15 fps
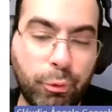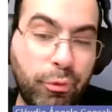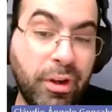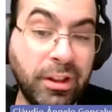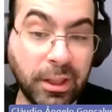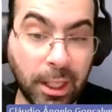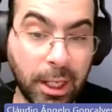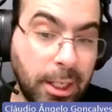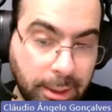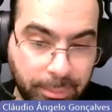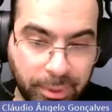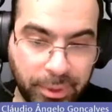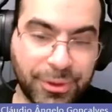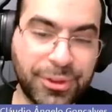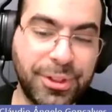more
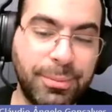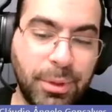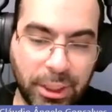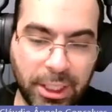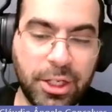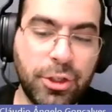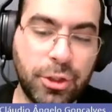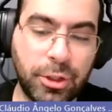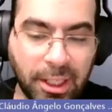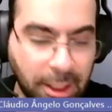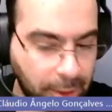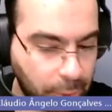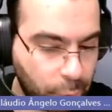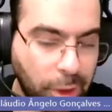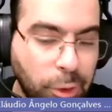reliable simulation
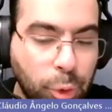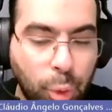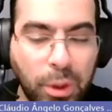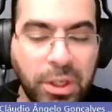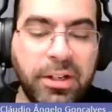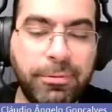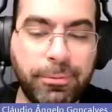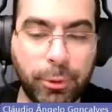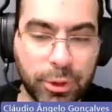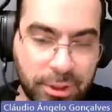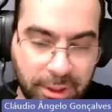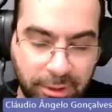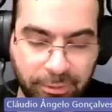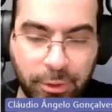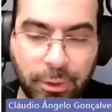that can run
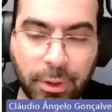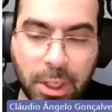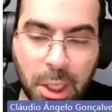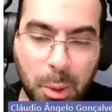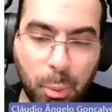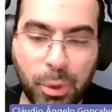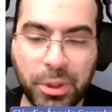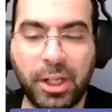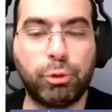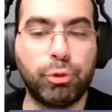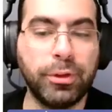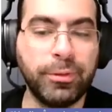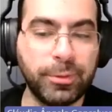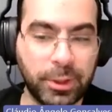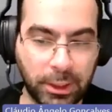24/7
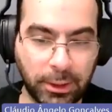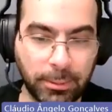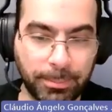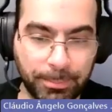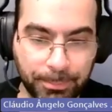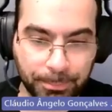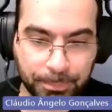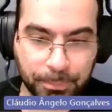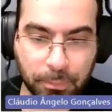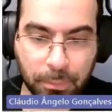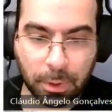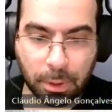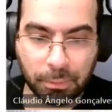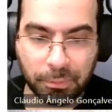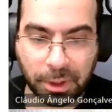without drifting,
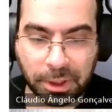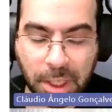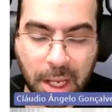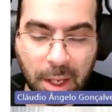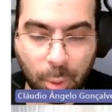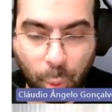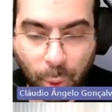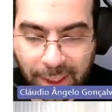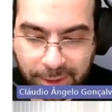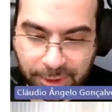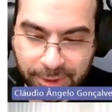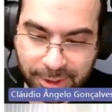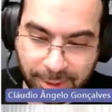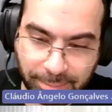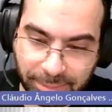right? While
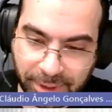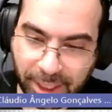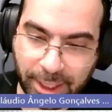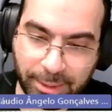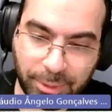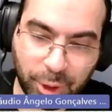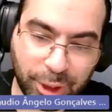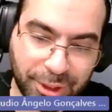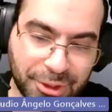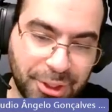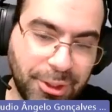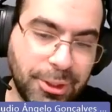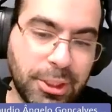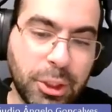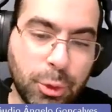at the same time, you can
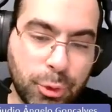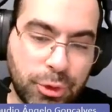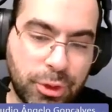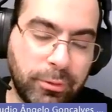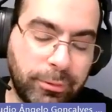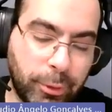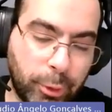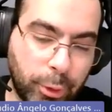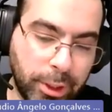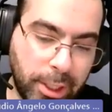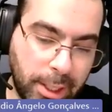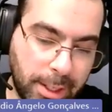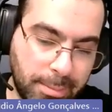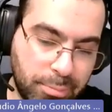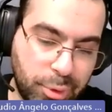still use it
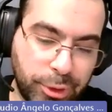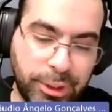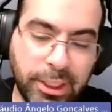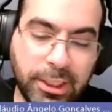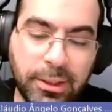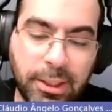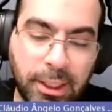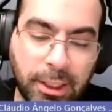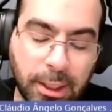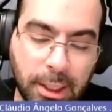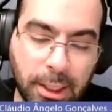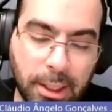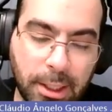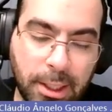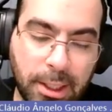for
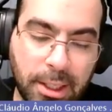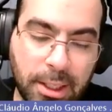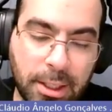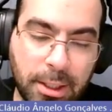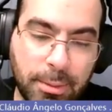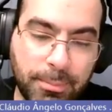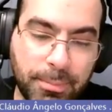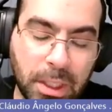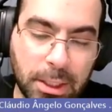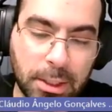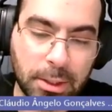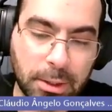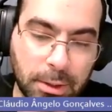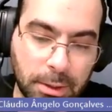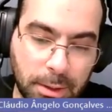predicting um,
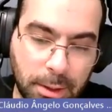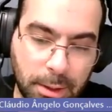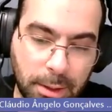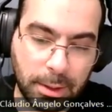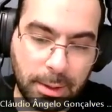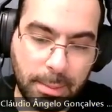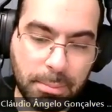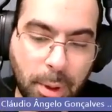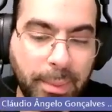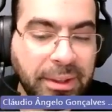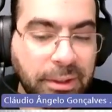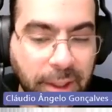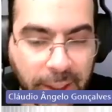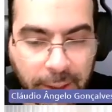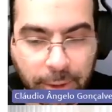
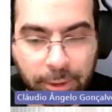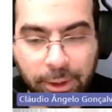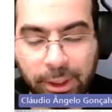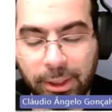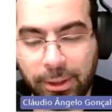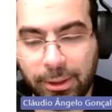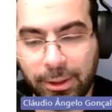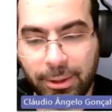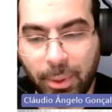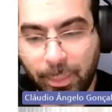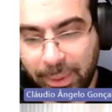momentary,